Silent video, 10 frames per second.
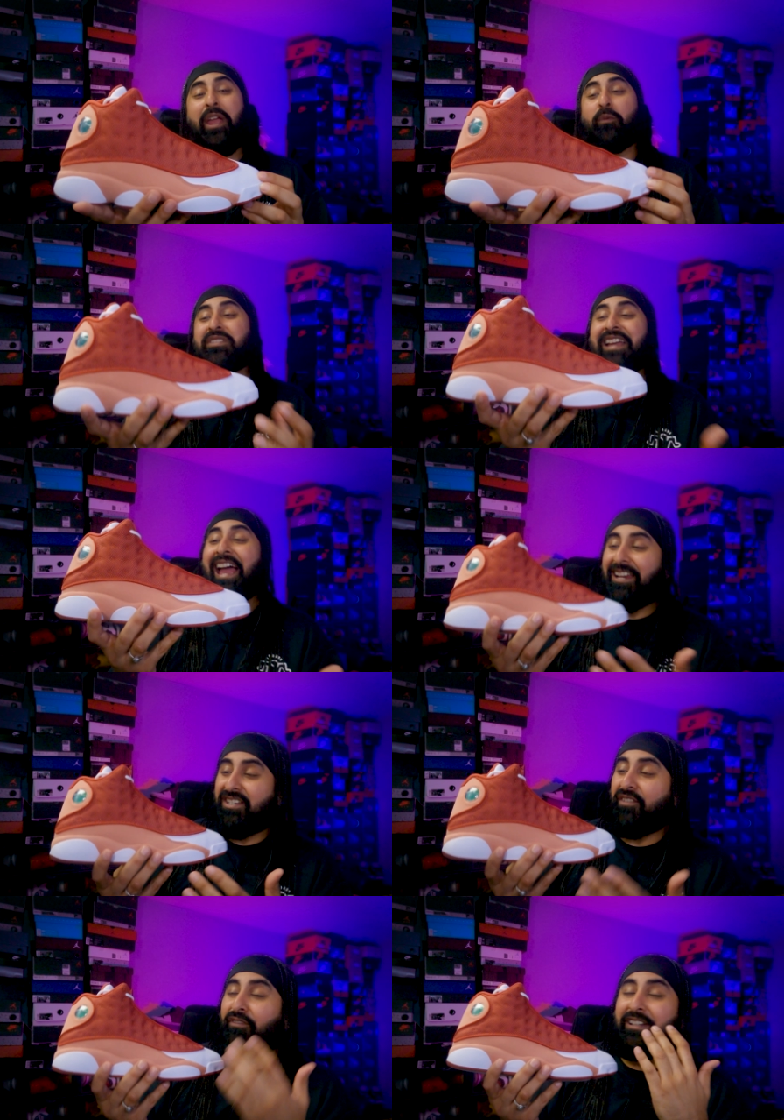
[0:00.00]
pair, which
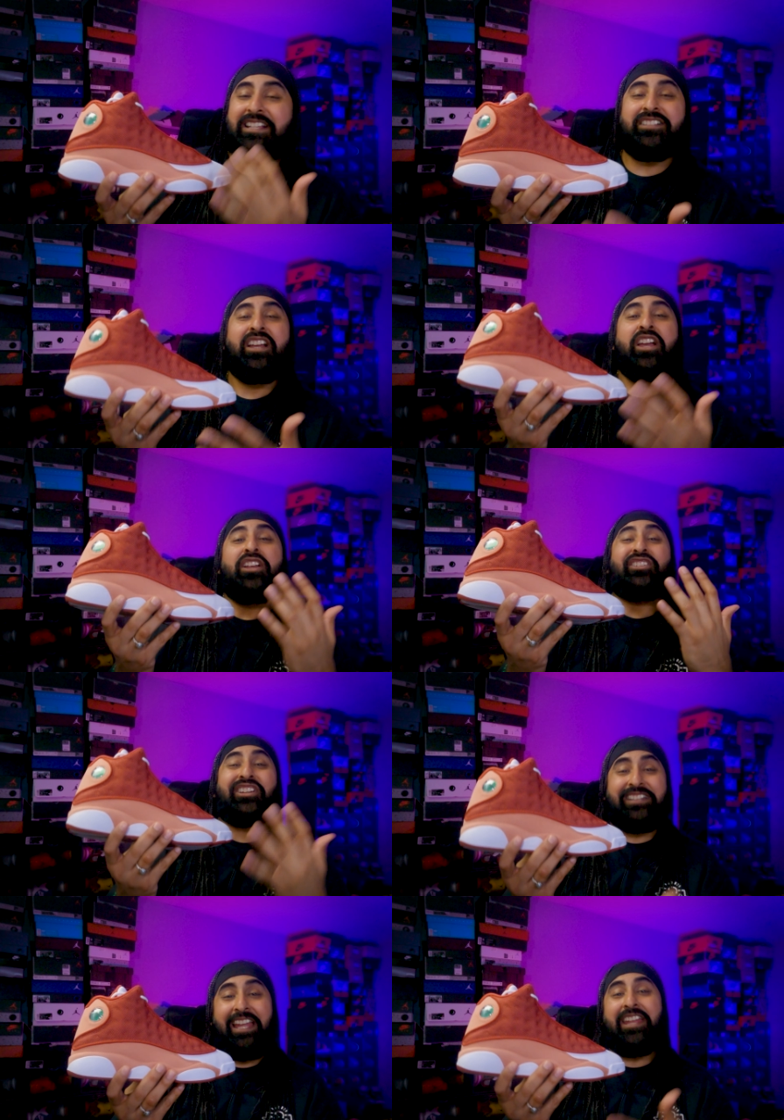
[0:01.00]
actually released
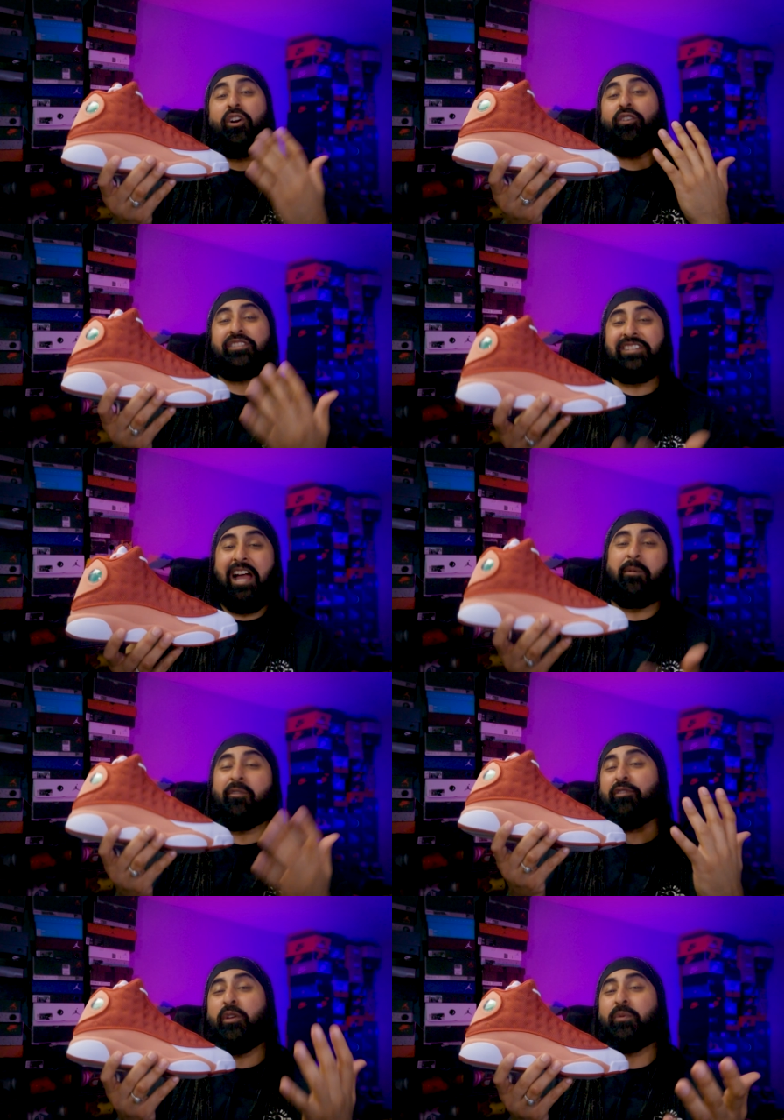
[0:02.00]
today on the time
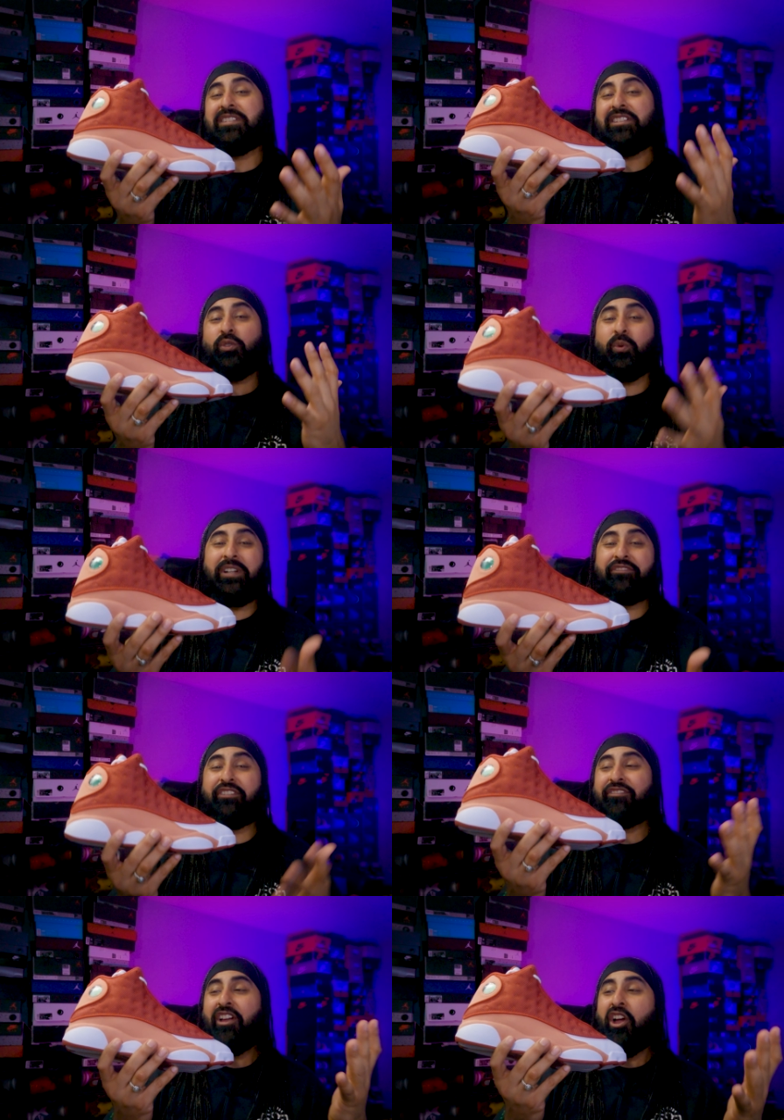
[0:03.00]
of review, which is the
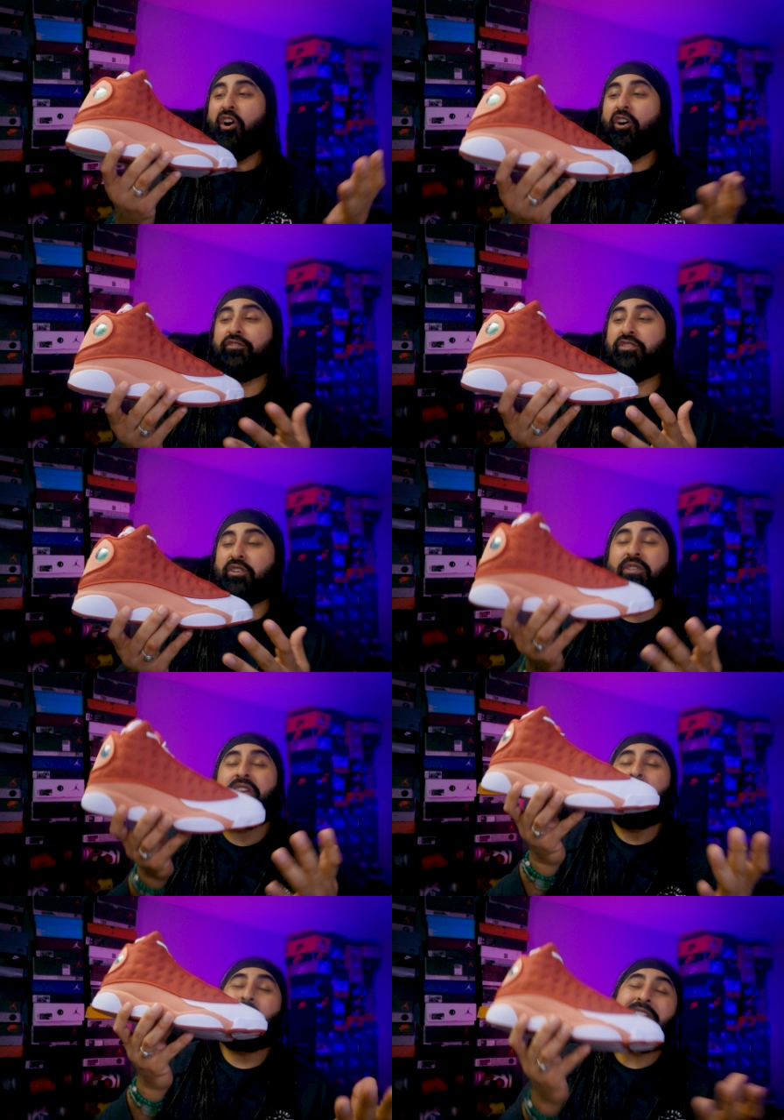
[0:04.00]
25th of June,
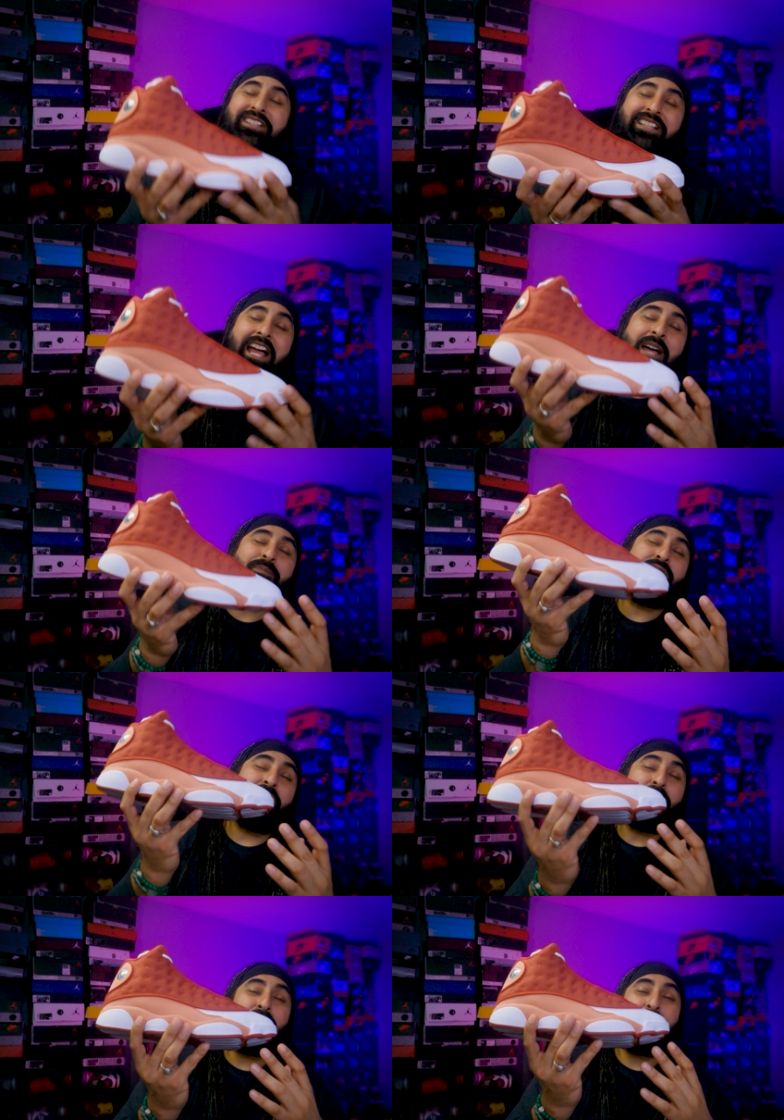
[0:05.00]
which is
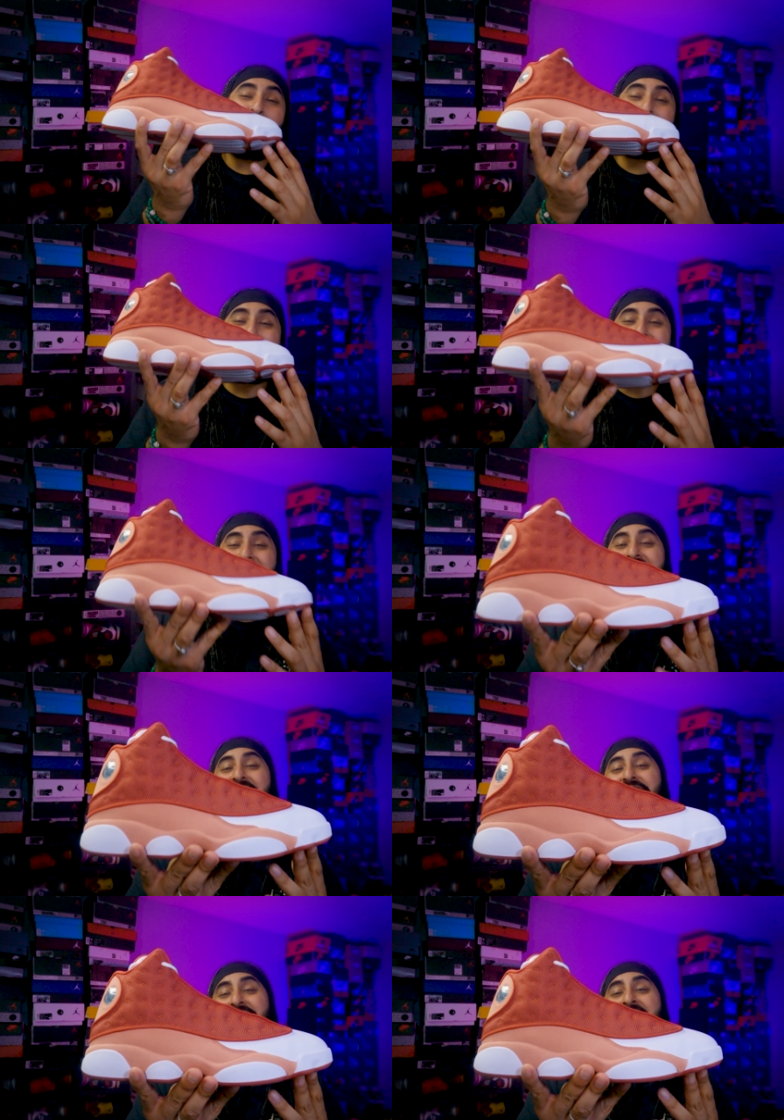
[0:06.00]
absolutely gorgeous. This this
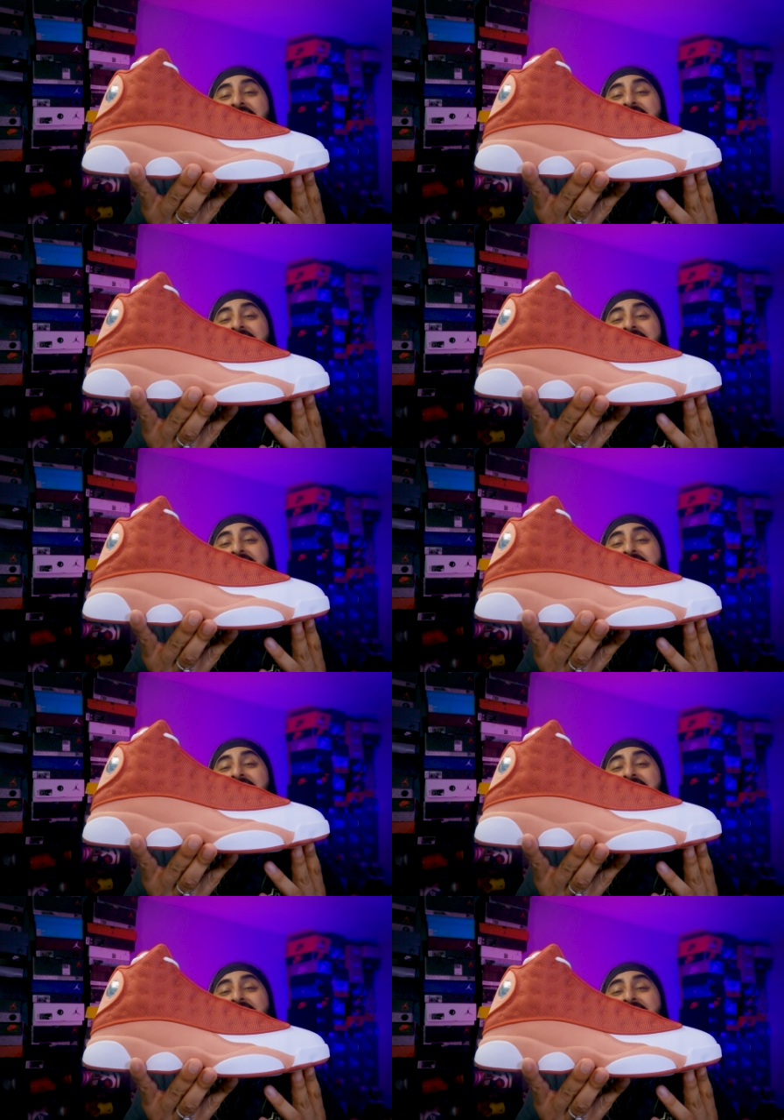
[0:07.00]
is,